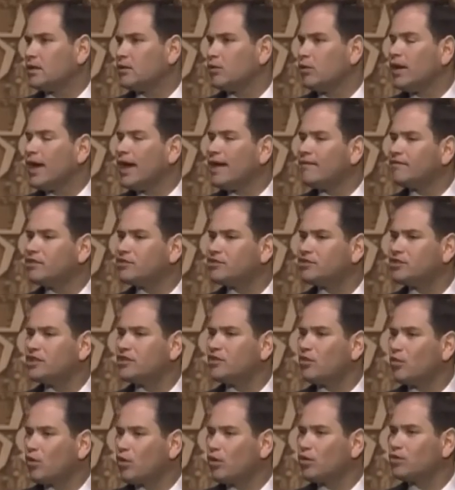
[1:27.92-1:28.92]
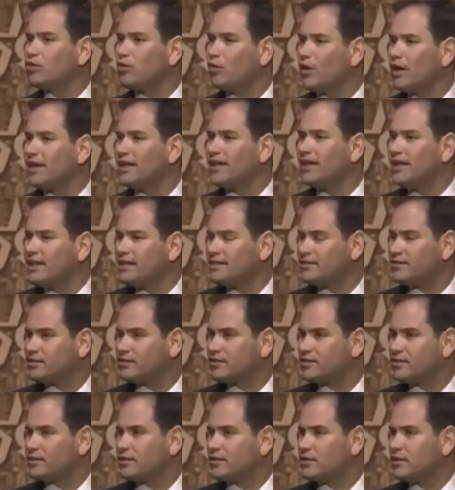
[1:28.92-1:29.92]
We have to see the world the way it
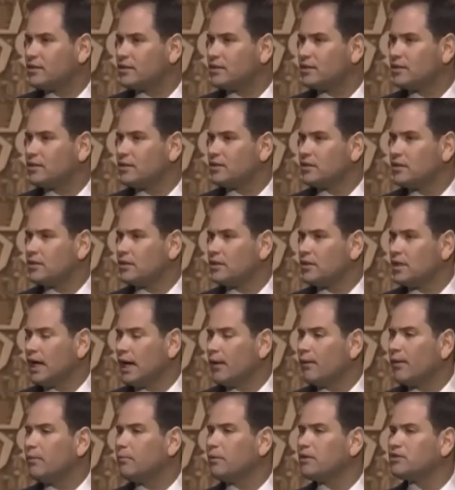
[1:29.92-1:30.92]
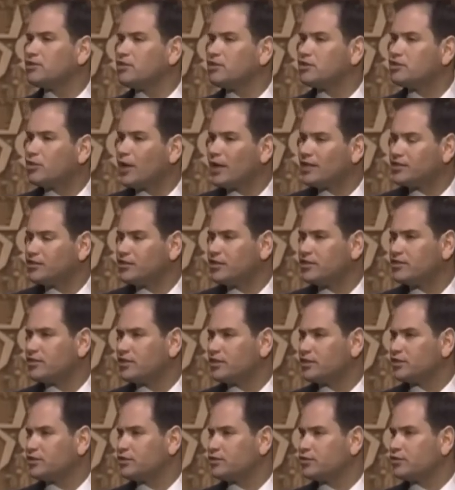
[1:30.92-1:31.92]
is. And we must address these
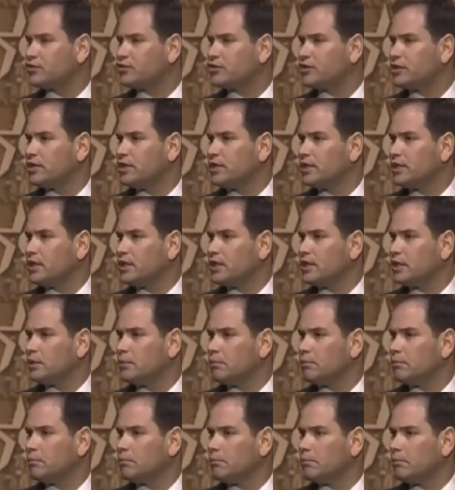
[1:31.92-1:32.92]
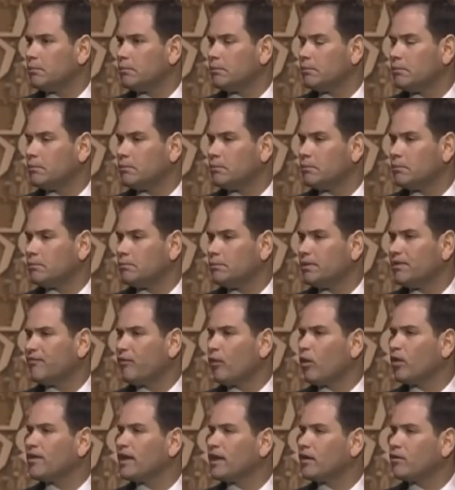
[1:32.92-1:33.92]
issues
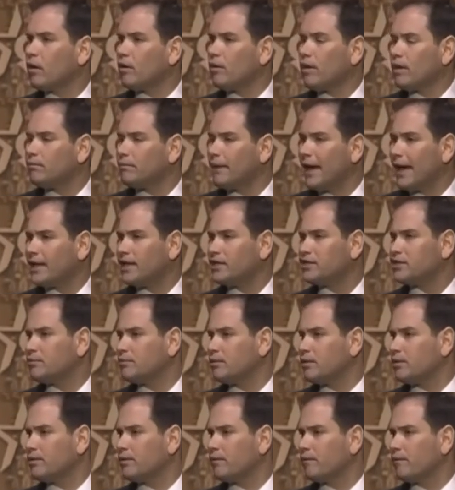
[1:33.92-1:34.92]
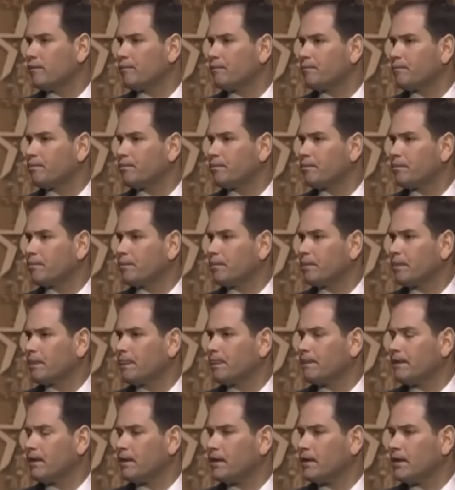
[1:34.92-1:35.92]
before they grow unmanageable
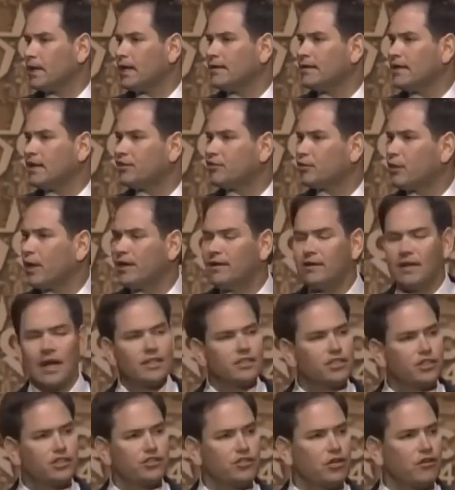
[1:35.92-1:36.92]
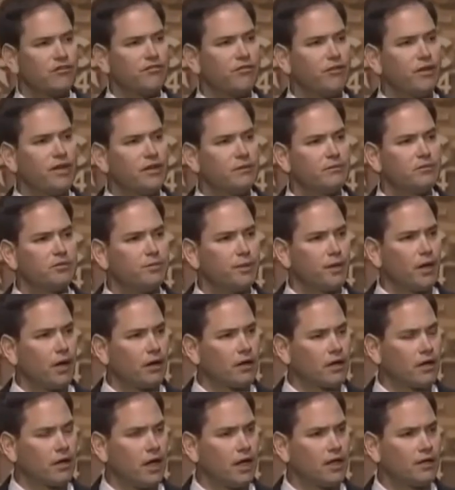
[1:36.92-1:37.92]
and they threaten not just our freedoms but our
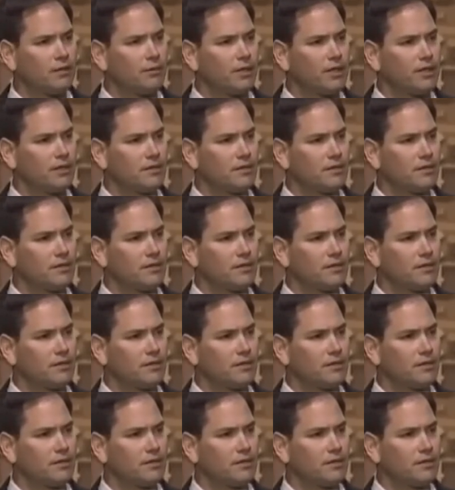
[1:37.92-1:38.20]
economy.